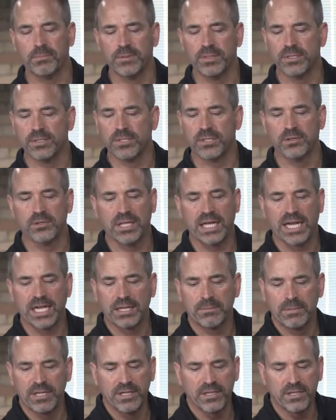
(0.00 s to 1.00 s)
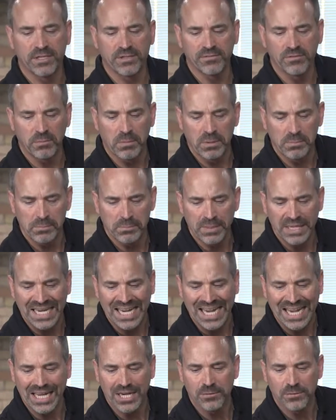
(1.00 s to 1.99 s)
And so that can be anything from a
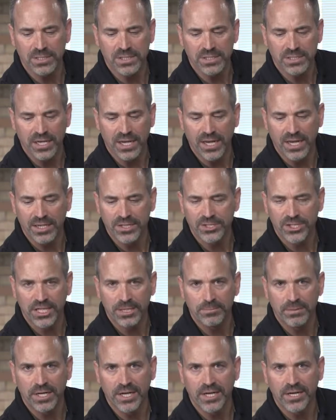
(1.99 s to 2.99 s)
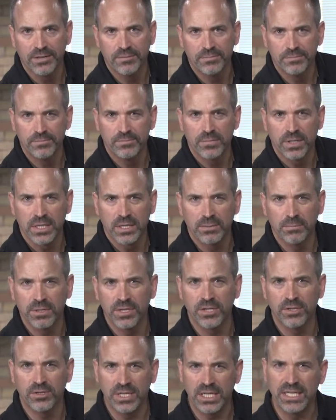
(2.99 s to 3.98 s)
banana, which is an odd shaped item, but
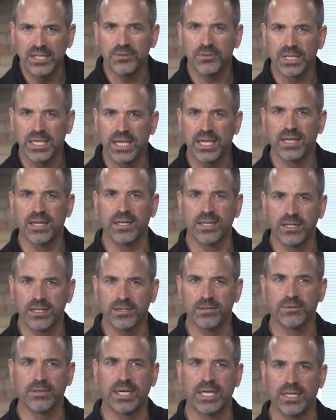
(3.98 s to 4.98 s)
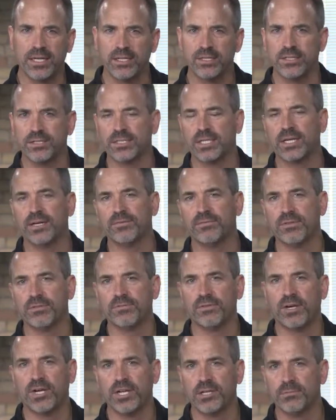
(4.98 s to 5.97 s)
you need to, again, ingrain in yourself the
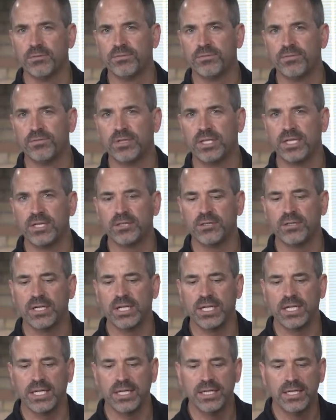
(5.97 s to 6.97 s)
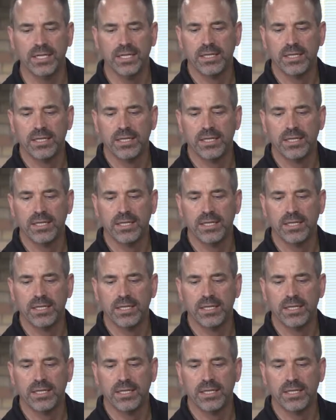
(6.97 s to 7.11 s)
volume of food that you're eating.